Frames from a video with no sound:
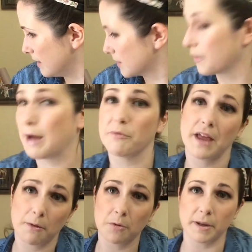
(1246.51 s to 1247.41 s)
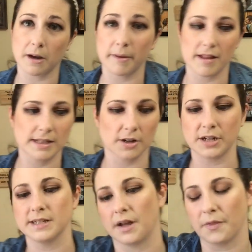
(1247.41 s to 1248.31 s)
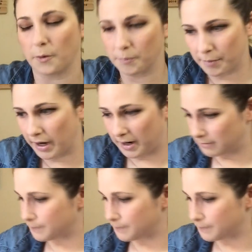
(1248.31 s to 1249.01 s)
so that will be coming. That's already done though. But